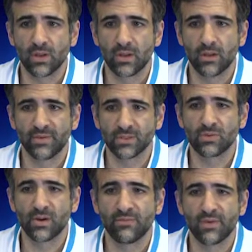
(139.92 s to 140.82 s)

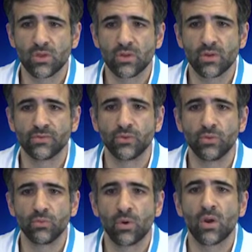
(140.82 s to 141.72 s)
vascular invasion of the
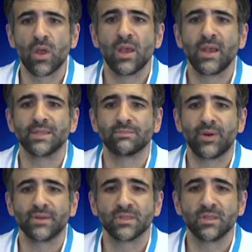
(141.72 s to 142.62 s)
tumor, it's
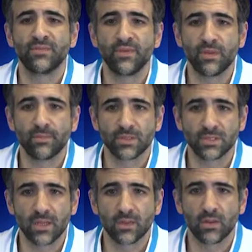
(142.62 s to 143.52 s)
present in
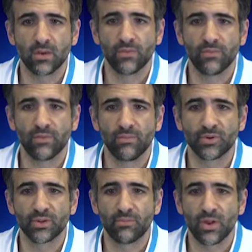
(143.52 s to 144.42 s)
50% of
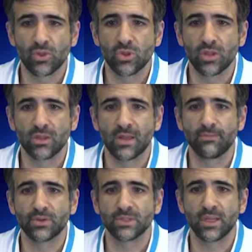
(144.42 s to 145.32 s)
portal branches and
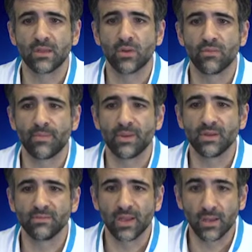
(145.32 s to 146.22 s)
10% of hepatic
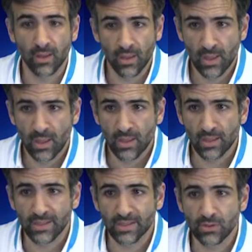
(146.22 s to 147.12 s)
vein. It
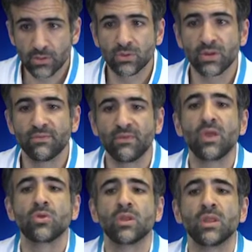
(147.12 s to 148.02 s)
has also an
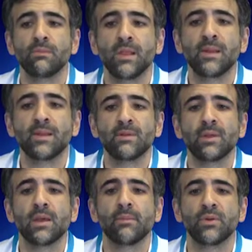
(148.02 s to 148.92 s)
invasion in the biliary tree,
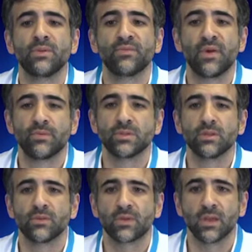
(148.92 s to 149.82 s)
about in 5%
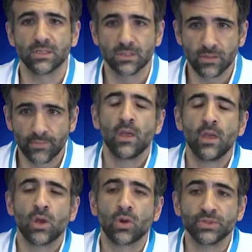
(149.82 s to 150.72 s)
of cases.
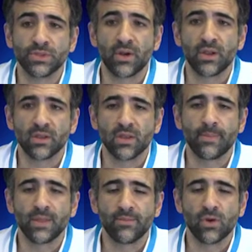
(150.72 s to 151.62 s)
Concerning the
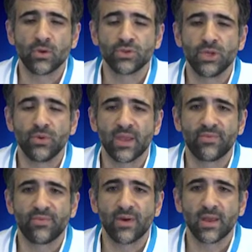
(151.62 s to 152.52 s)
epidemiology, we can
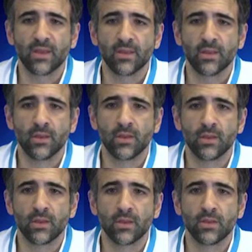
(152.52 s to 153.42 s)
find
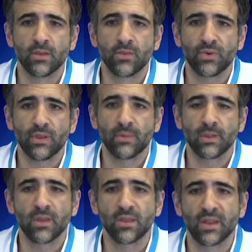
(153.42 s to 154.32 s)
the treatment
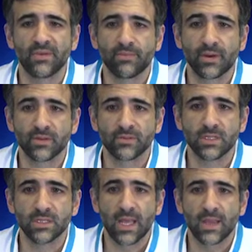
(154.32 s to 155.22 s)
in the left part of the
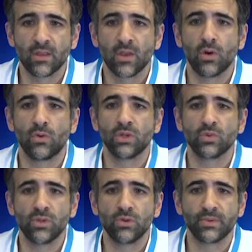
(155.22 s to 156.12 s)
slide. Only
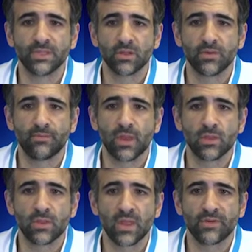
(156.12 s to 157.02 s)
22% of
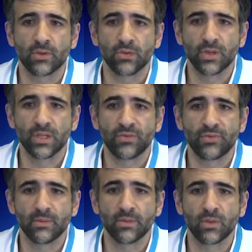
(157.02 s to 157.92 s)
patients have a curative
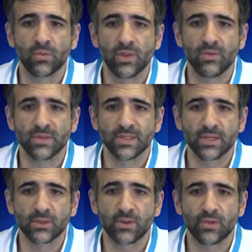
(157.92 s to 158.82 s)
treatment with
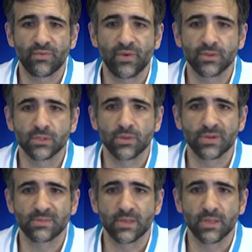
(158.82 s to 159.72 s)
resection, radiofrequency, or
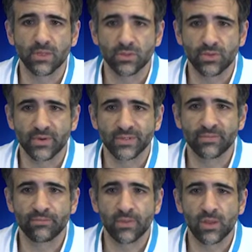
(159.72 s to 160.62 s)
transplantation. The rest of
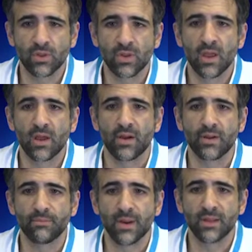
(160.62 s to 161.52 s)
patients are in
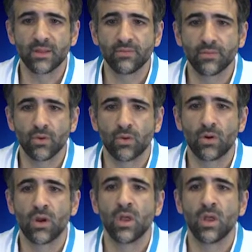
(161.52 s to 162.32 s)
palliative or